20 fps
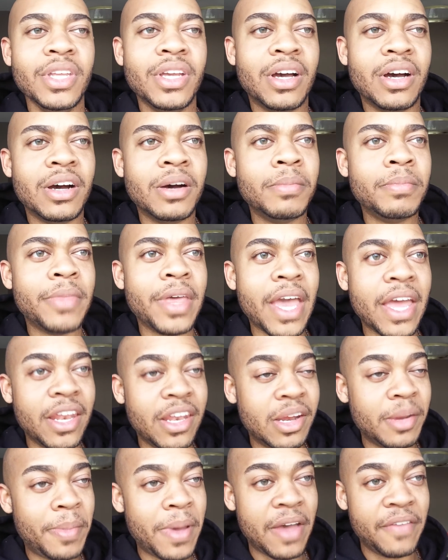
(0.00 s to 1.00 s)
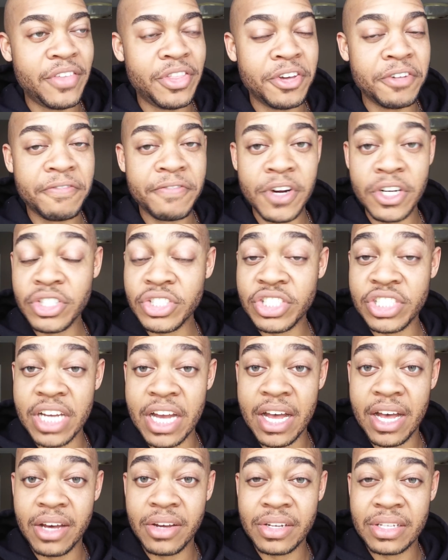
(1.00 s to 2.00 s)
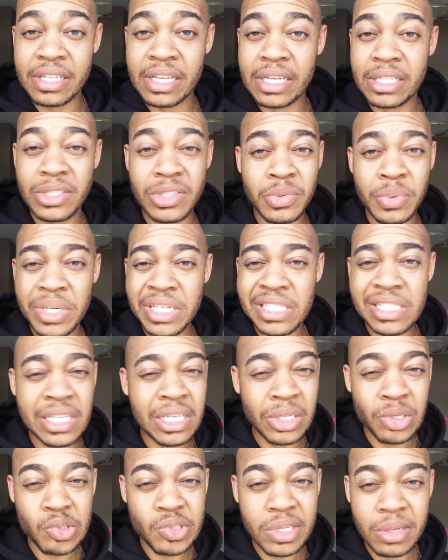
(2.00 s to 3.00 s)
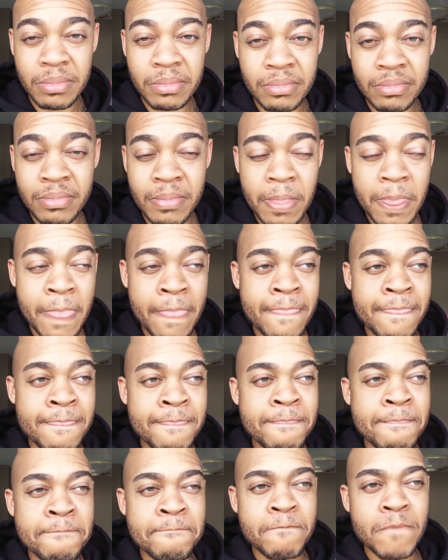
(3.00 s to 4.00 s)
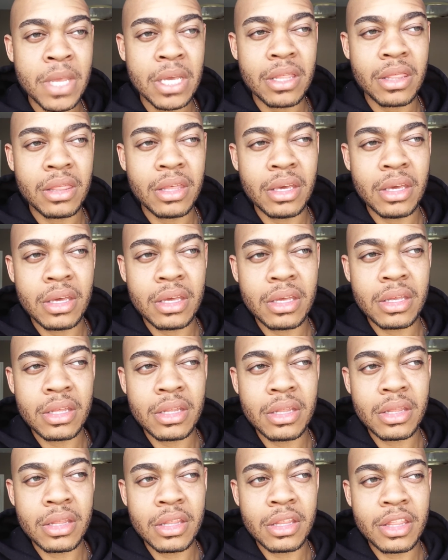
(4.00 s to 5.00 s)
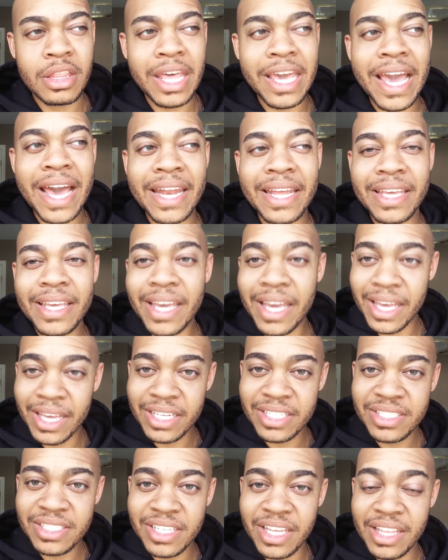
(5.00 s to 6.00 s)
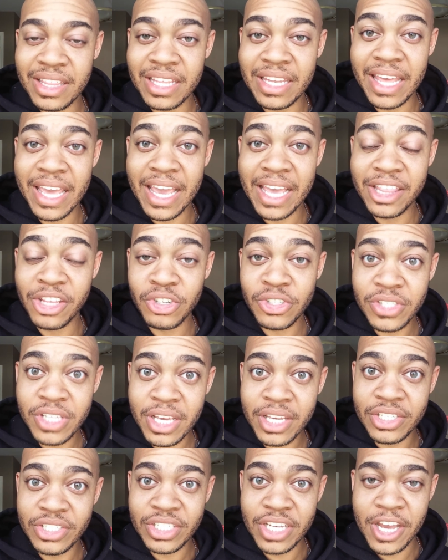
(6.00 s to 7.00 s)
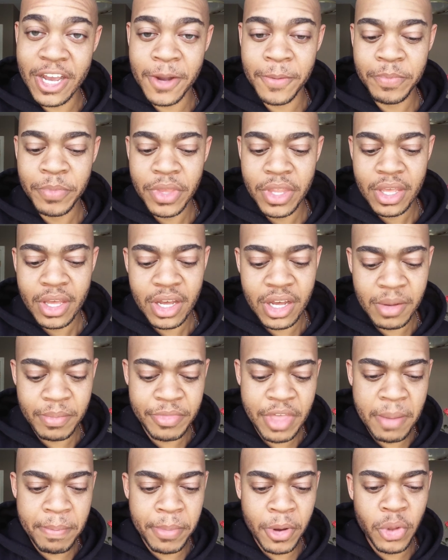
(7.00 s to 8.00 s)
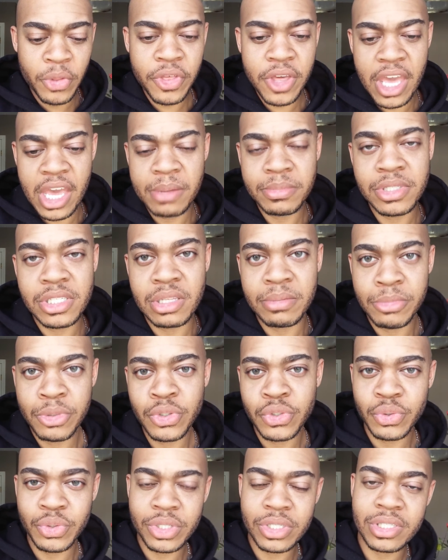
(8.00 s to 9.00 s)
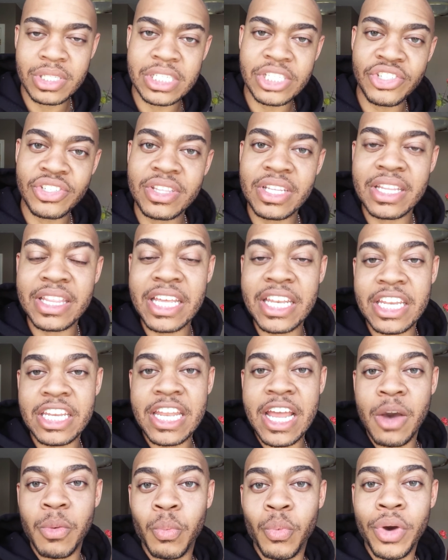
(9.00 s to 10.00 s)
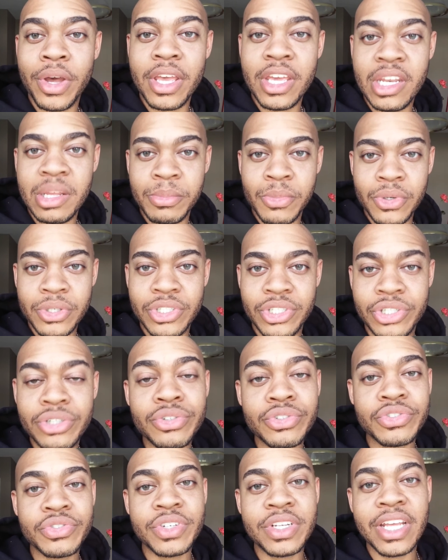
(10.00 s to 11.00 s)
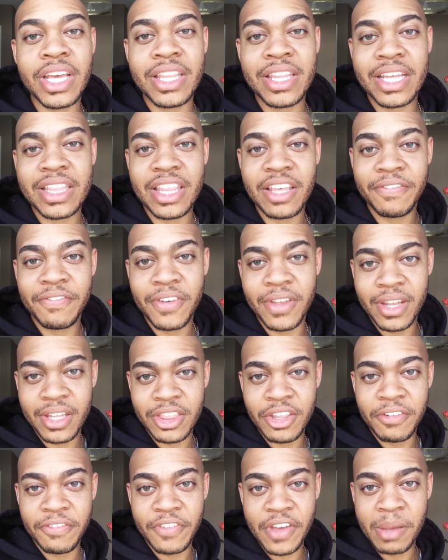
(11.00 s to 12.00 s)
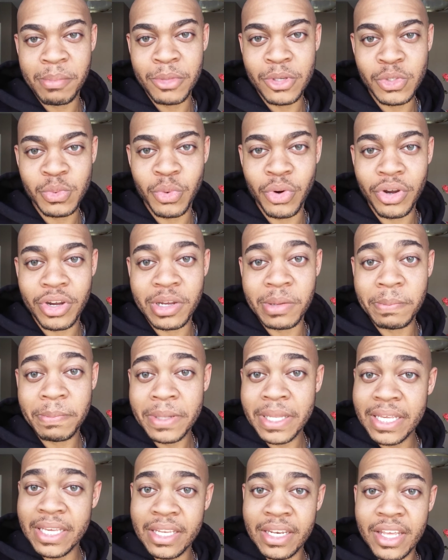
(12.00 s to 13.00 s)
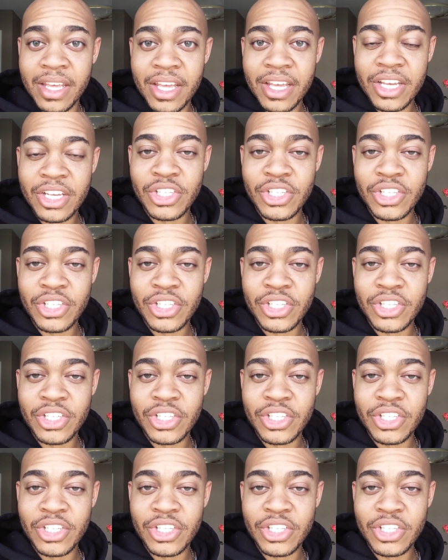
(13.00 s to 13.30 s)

They ended up having their first child in like 2010 or something. Then they got engaged and then they had their second child. They both came to the mutual decision that they did not want any more children and that they felt like their families were complete.